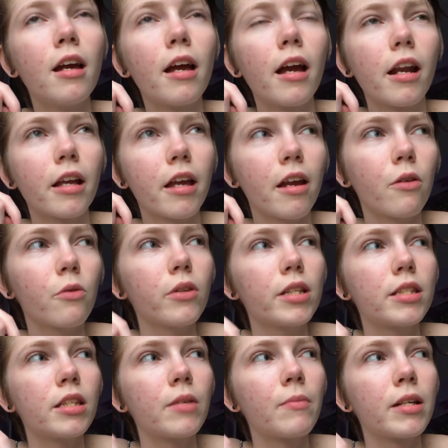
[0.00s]
and I can't really
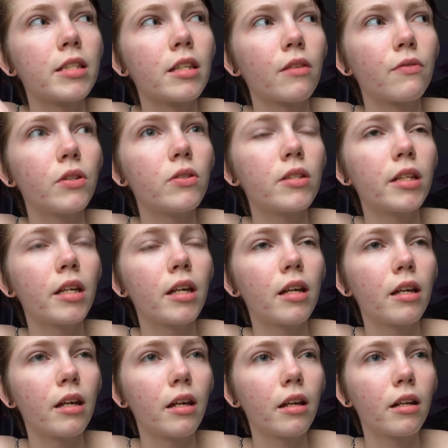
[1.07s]
see myself using it
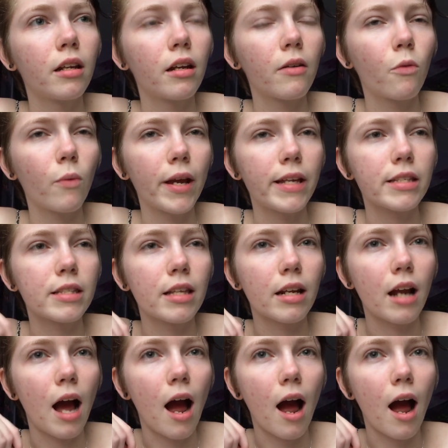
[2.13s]
in ways that